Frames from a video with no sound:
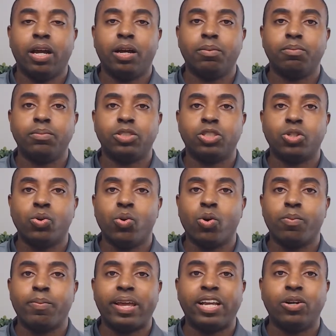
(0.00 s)
score
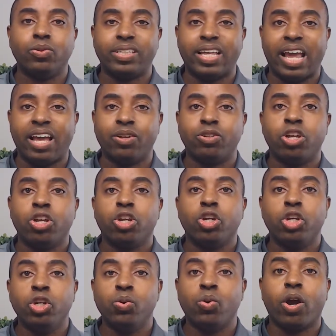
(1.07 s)
may go down,
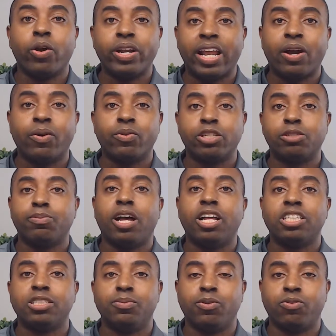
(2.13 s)
you are now
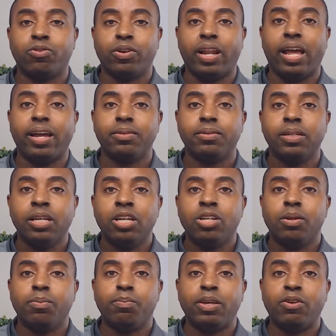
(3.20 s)
responsible for that.
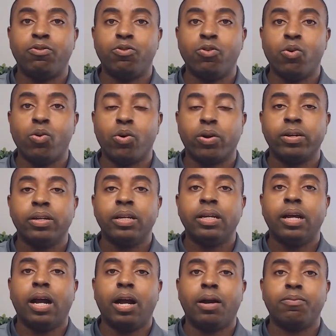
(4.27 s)
Before,
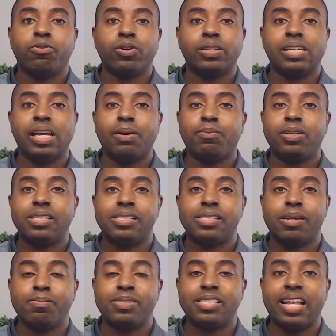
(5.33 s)
for example, in
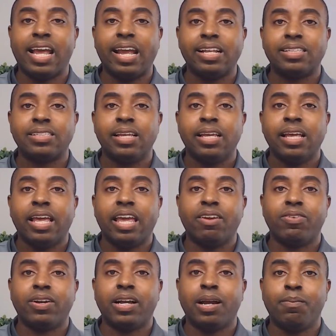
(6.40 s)
some states, if
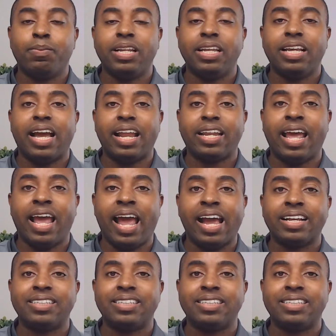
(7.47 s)
a company got hacked,